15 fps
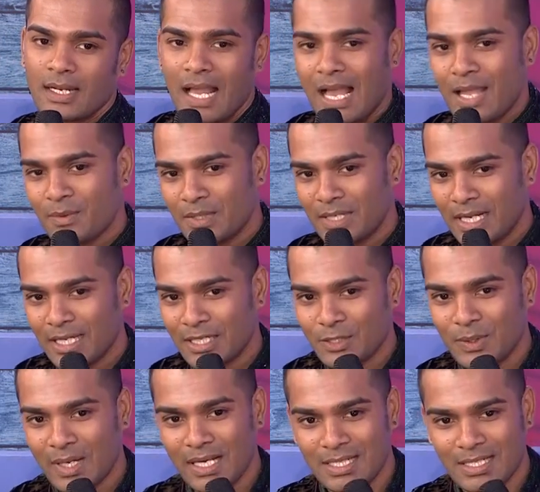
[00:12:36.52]
I would like
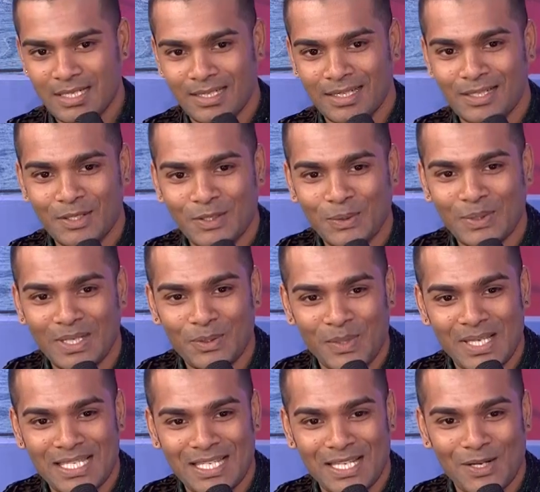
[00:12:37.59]
to ask you a
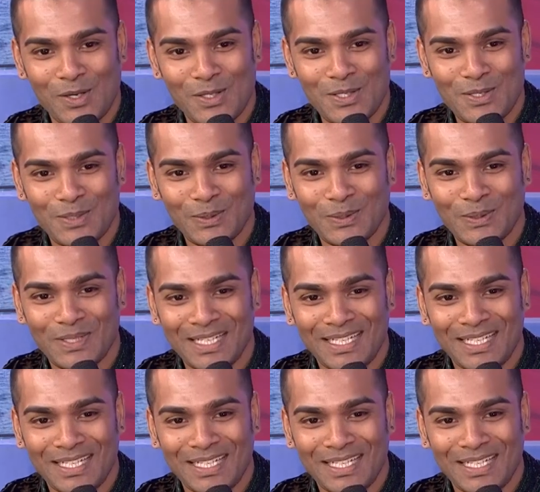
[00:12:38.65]
question also.